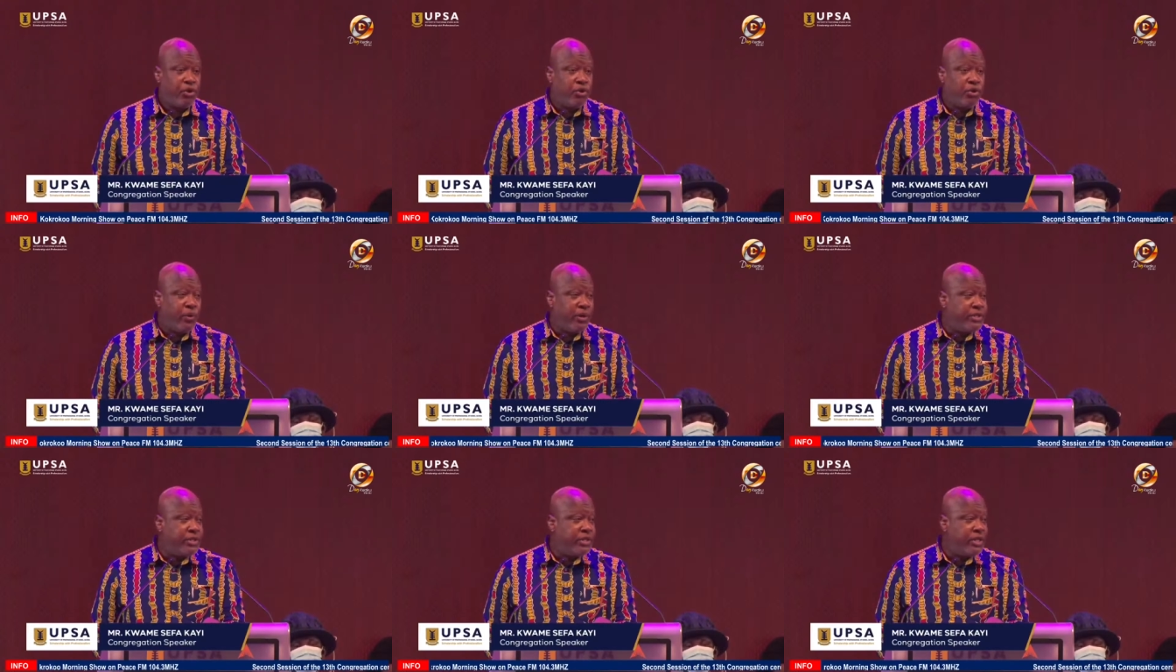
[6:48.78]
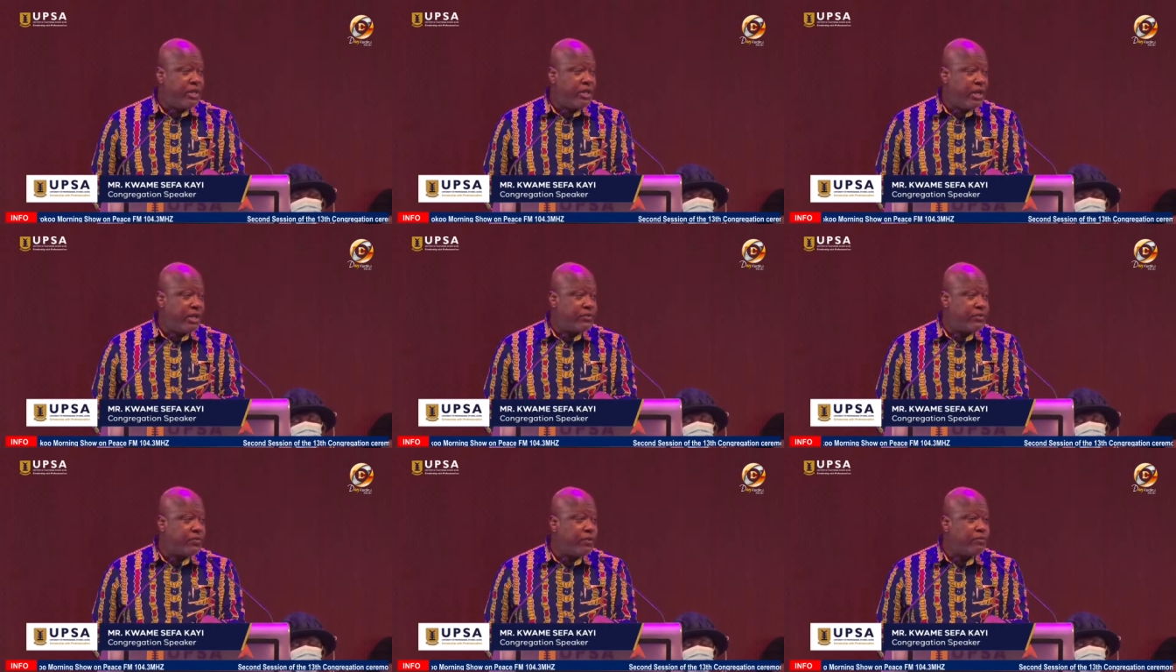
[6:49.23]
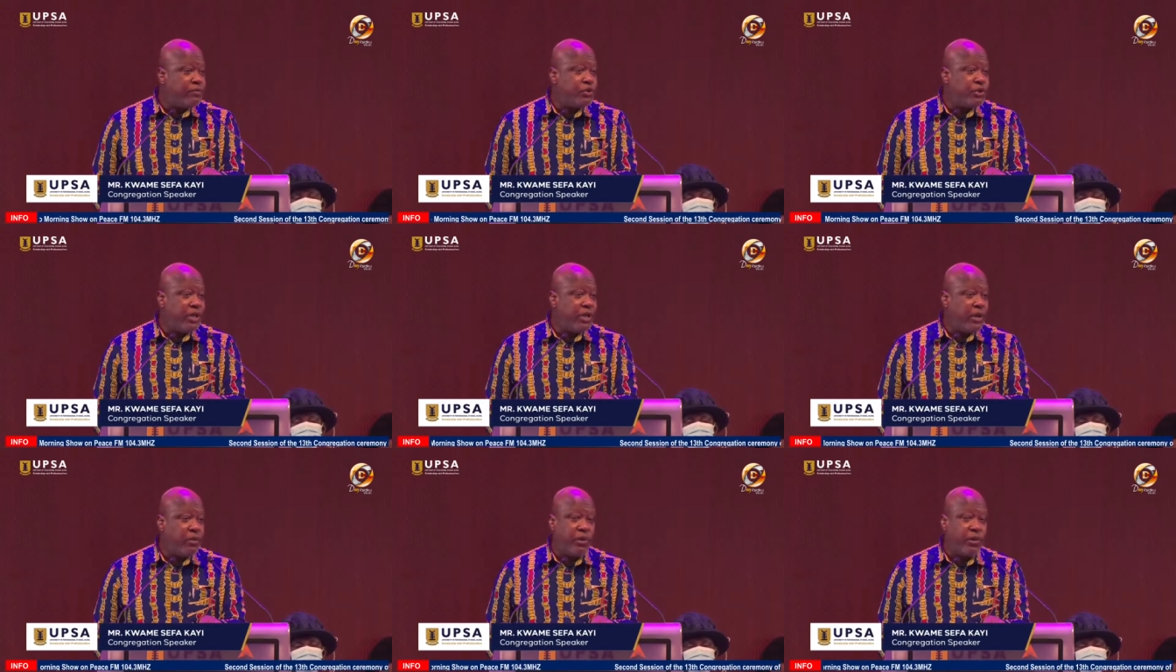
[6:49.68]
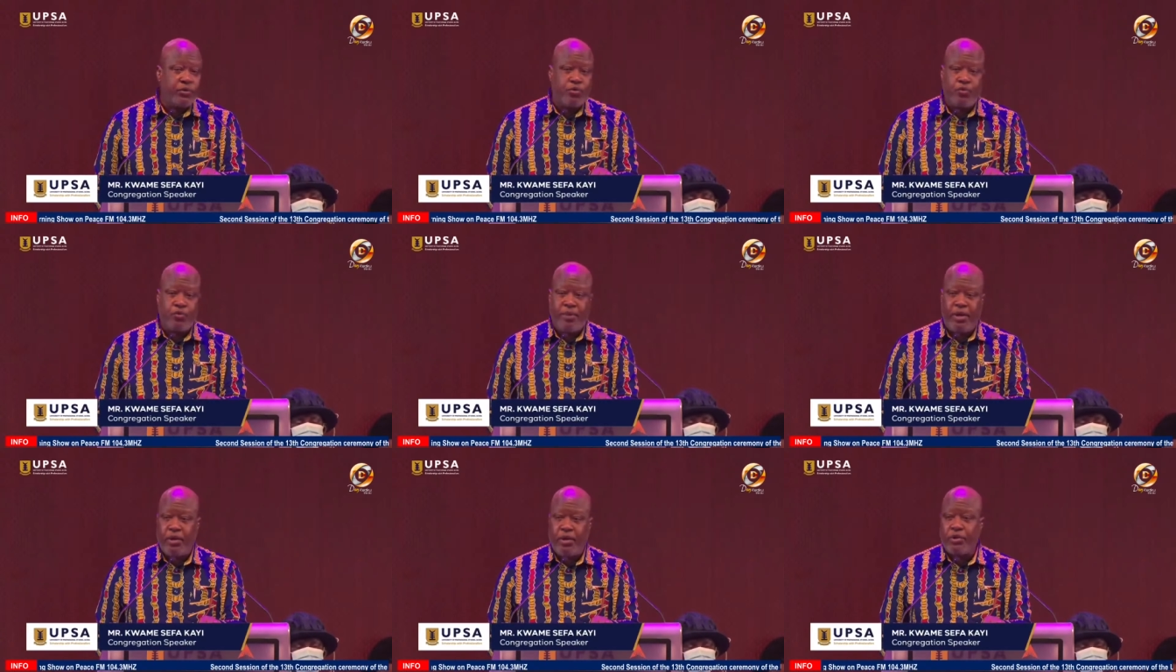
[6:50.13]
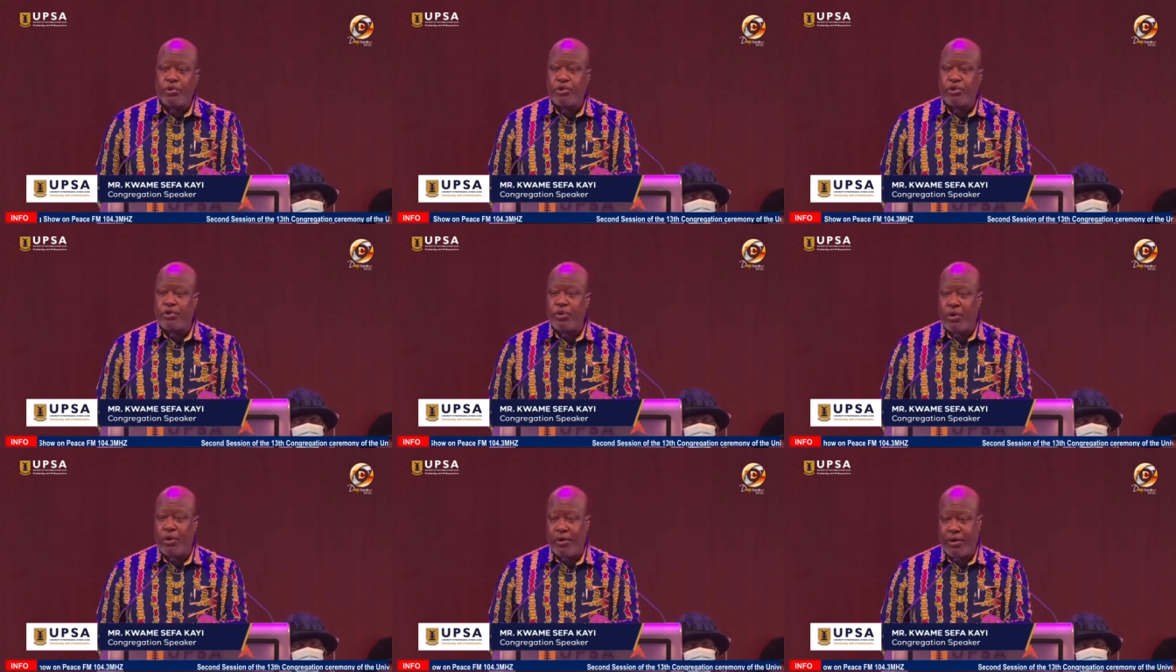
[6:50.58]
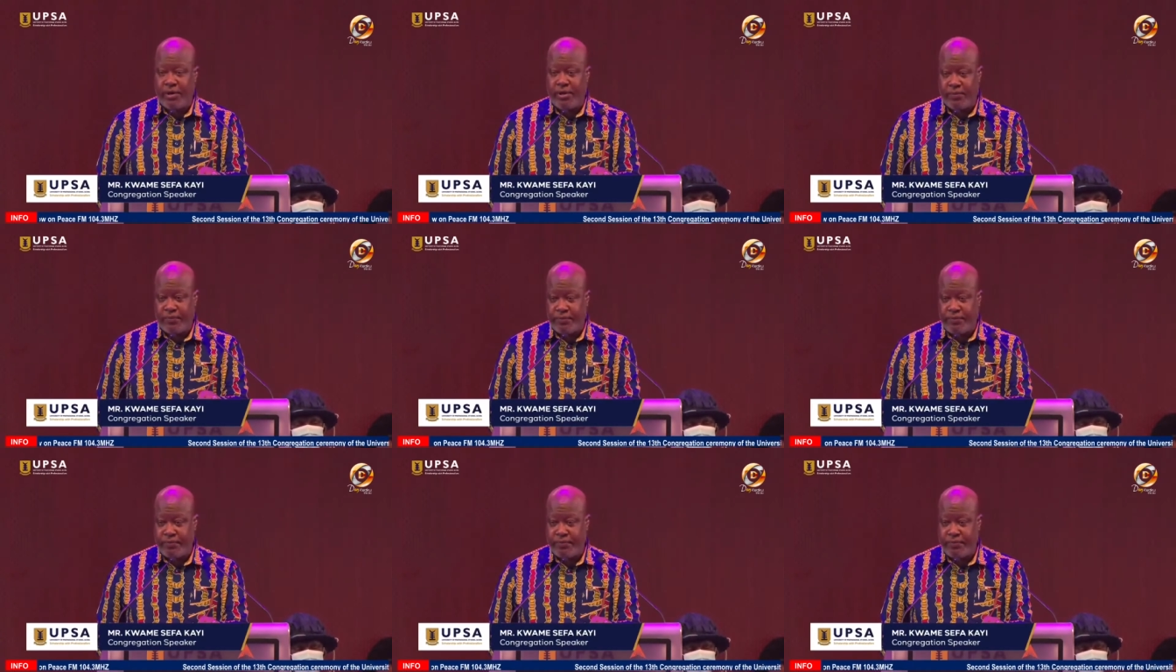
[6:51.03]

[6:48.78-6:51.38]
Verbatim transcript: 20 years from today, what will be your story?